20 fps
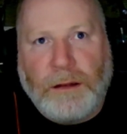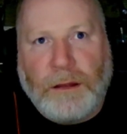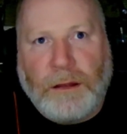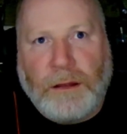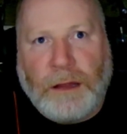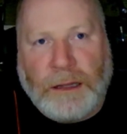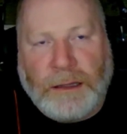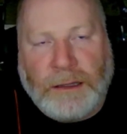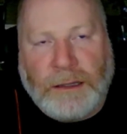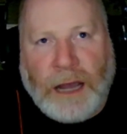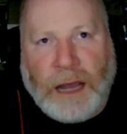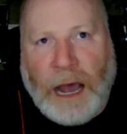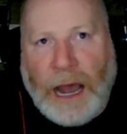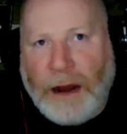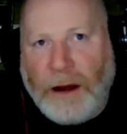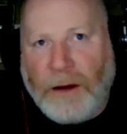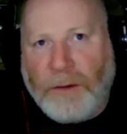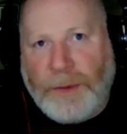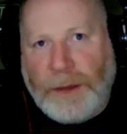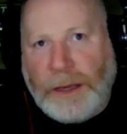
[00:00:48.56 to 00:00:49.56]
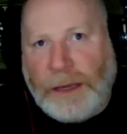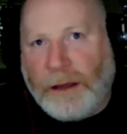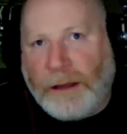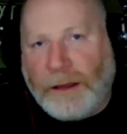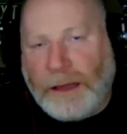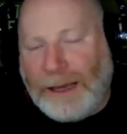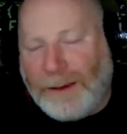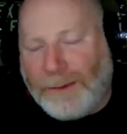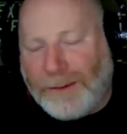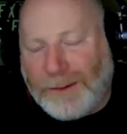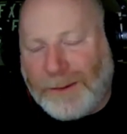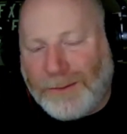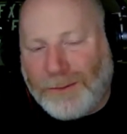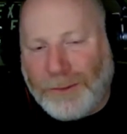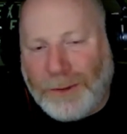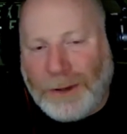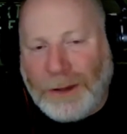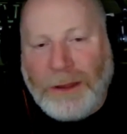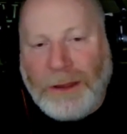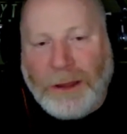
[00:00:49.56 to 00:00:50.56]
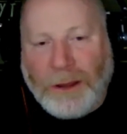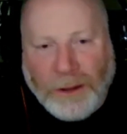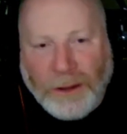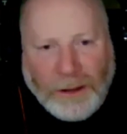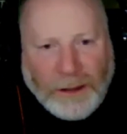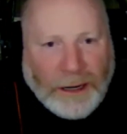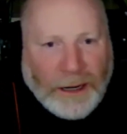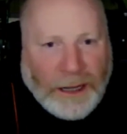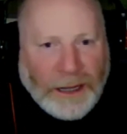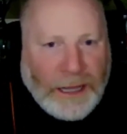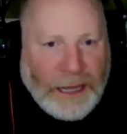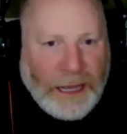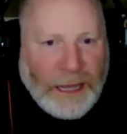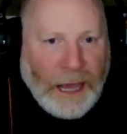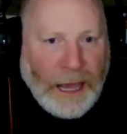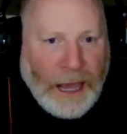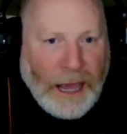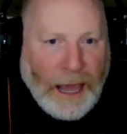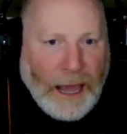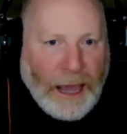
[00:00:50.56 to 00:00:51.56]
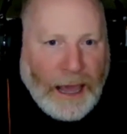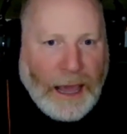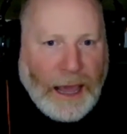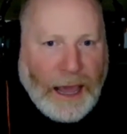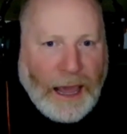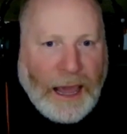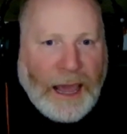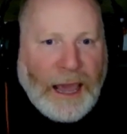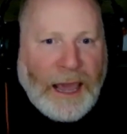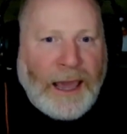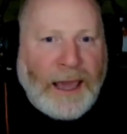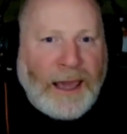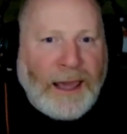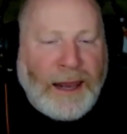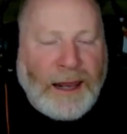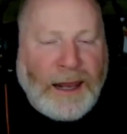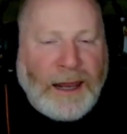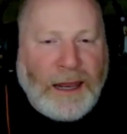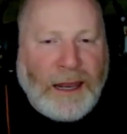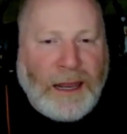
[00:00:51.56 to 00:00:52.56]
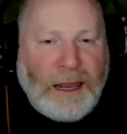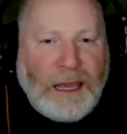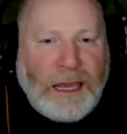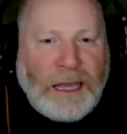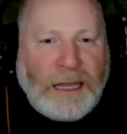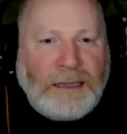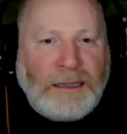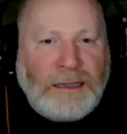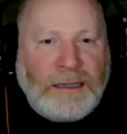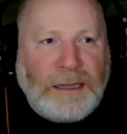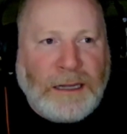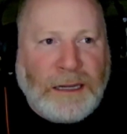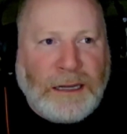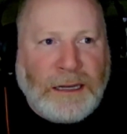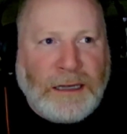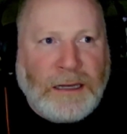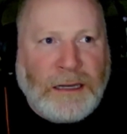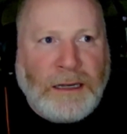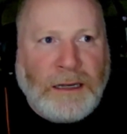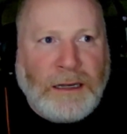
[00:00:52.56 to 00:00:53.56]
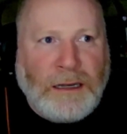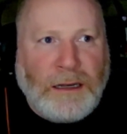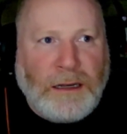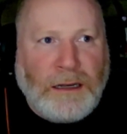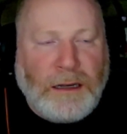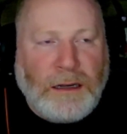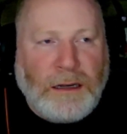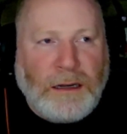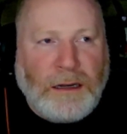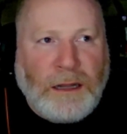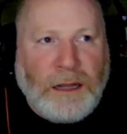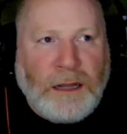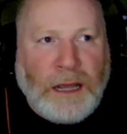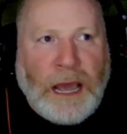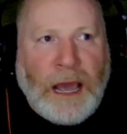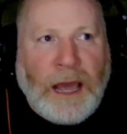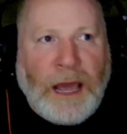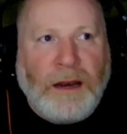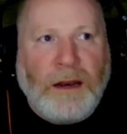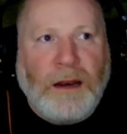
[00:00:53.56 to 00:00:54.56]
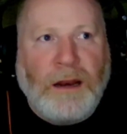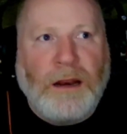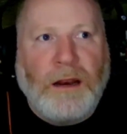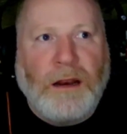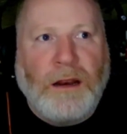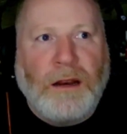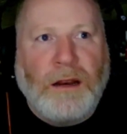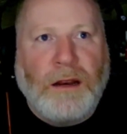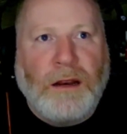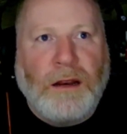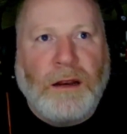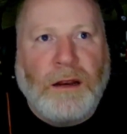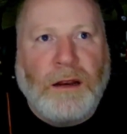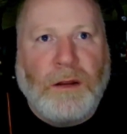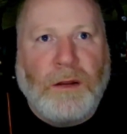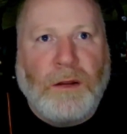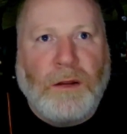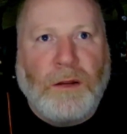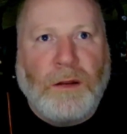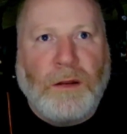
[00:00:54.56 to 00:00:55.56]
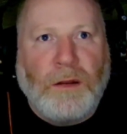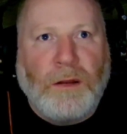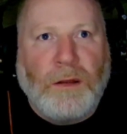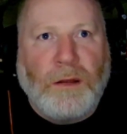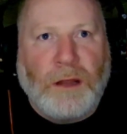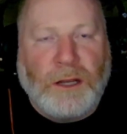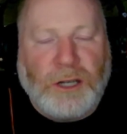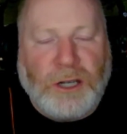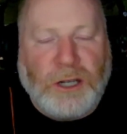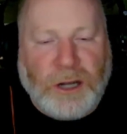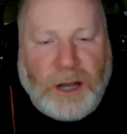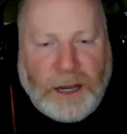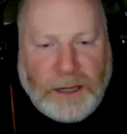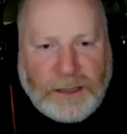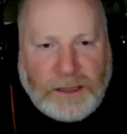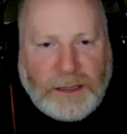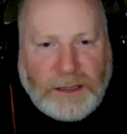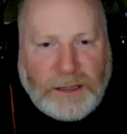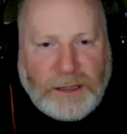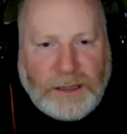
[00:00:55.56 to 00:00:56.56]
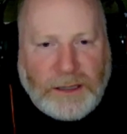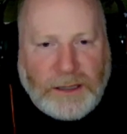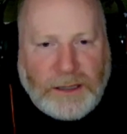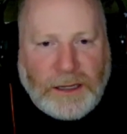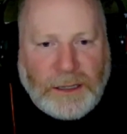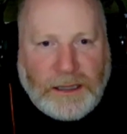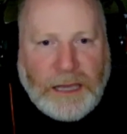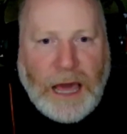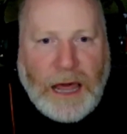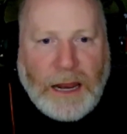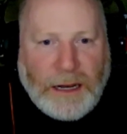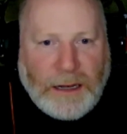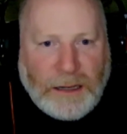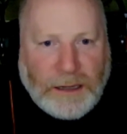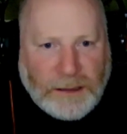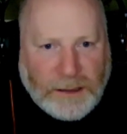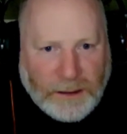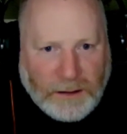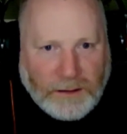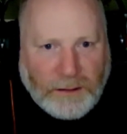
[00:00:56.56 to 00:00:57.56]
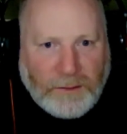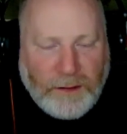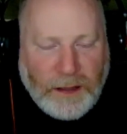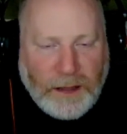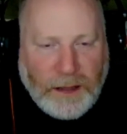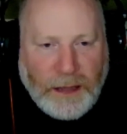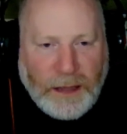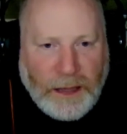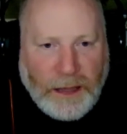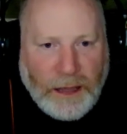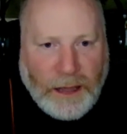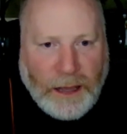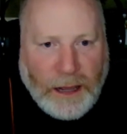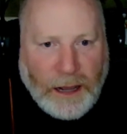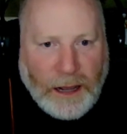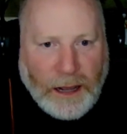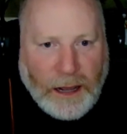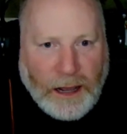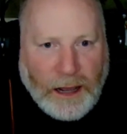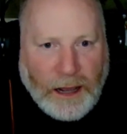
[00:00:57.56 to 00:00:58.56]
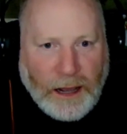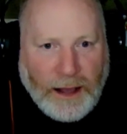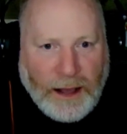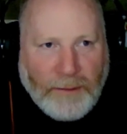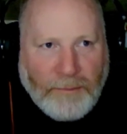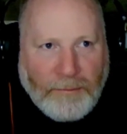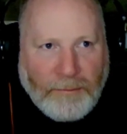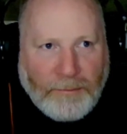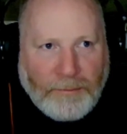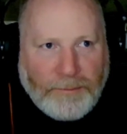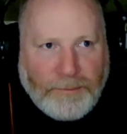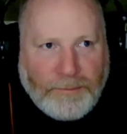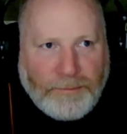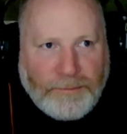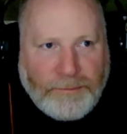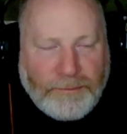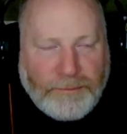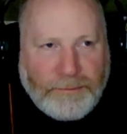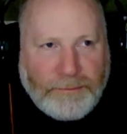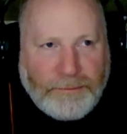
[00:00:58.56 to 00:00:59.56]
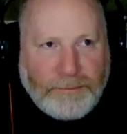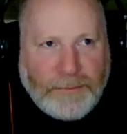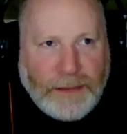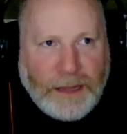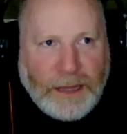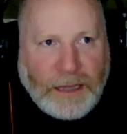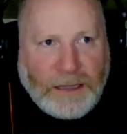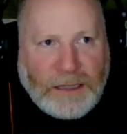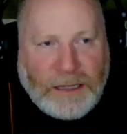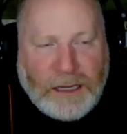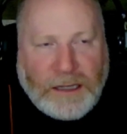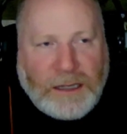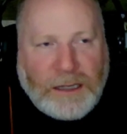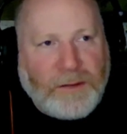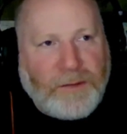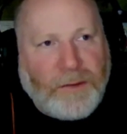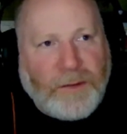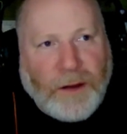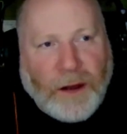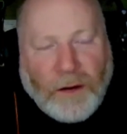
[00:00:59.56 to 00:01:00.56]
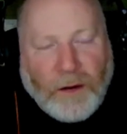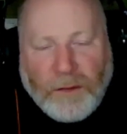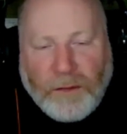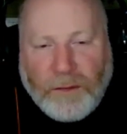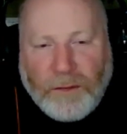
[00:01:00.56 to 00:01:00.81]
the entire PLE was really good. And it didn't get the justice that it deserved. Um, it just felt